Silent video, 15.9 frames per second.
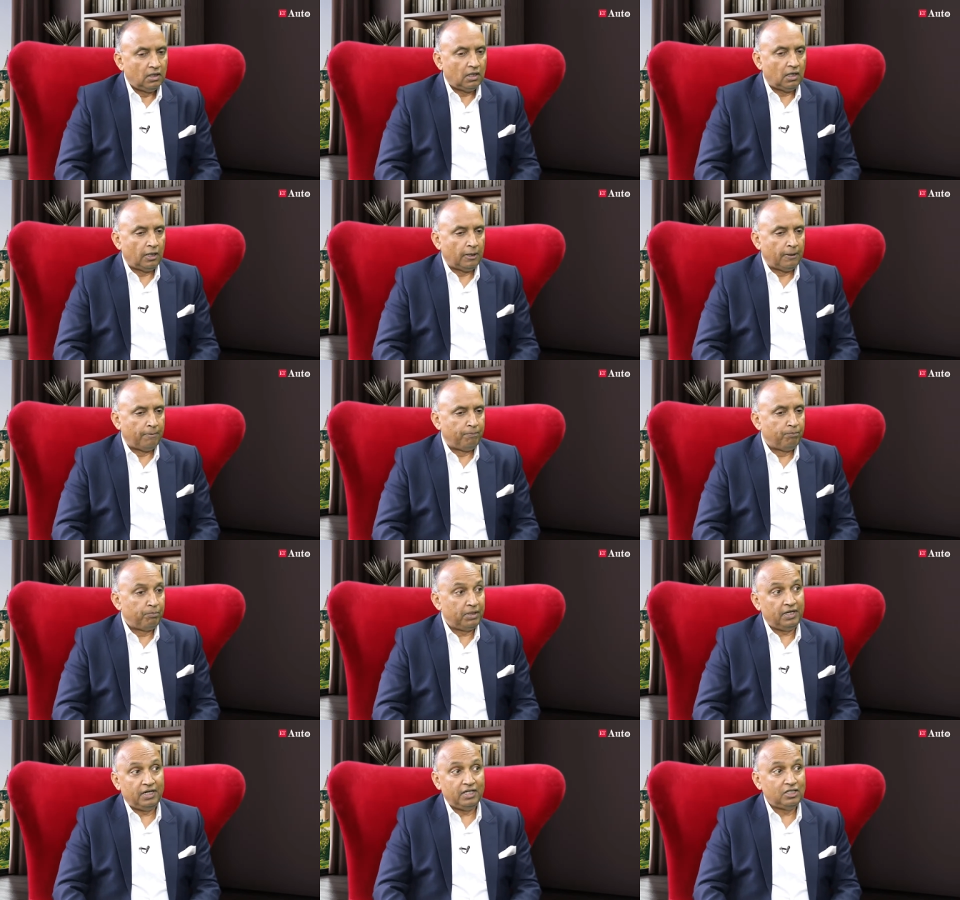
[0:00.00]

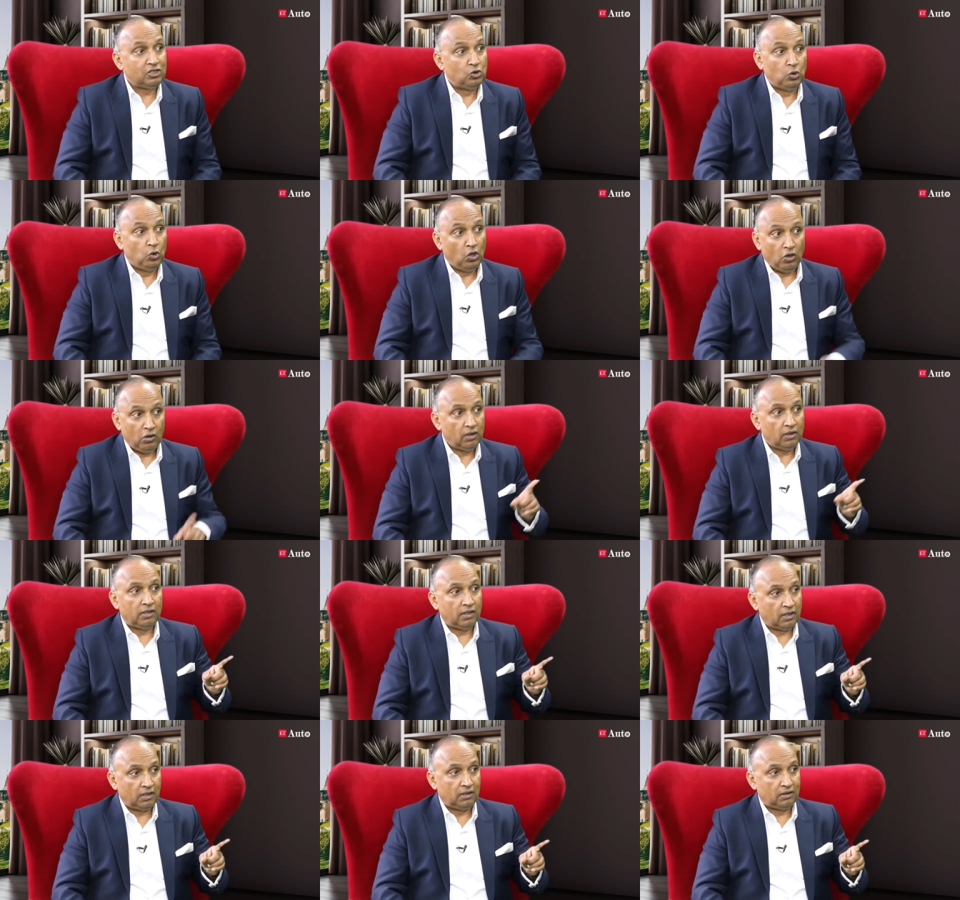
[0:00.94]
But it is no longer
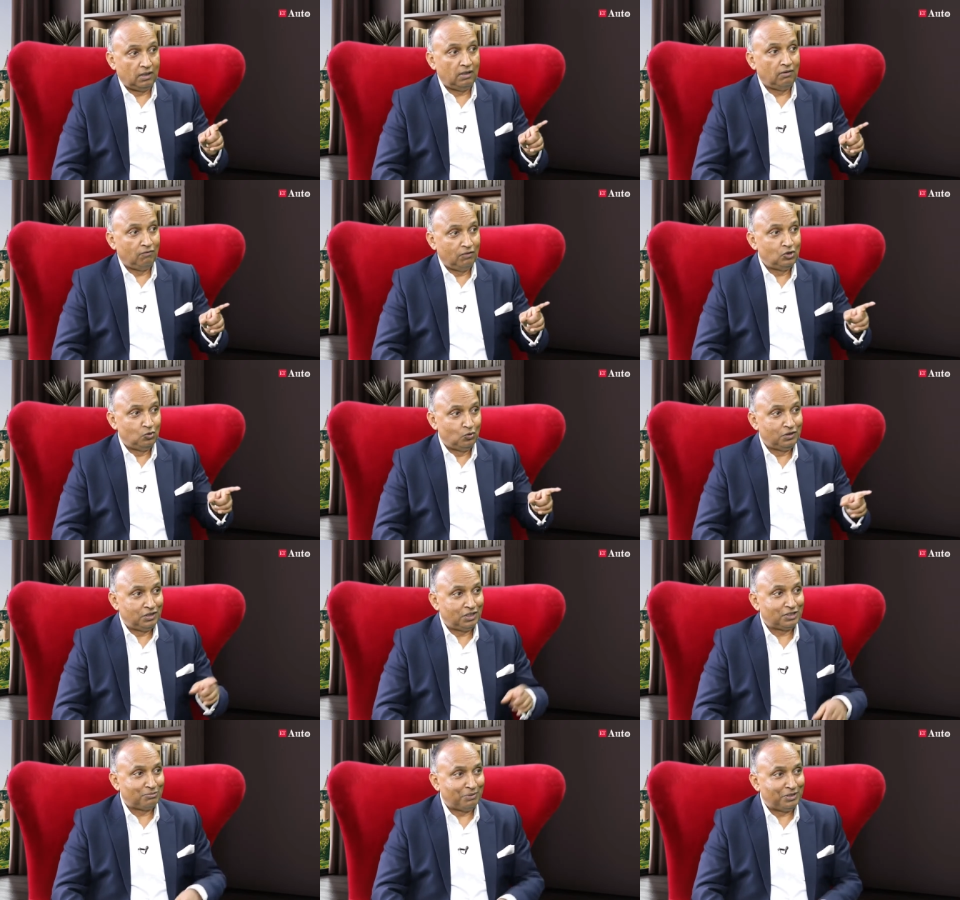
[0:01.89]
the thing which you were just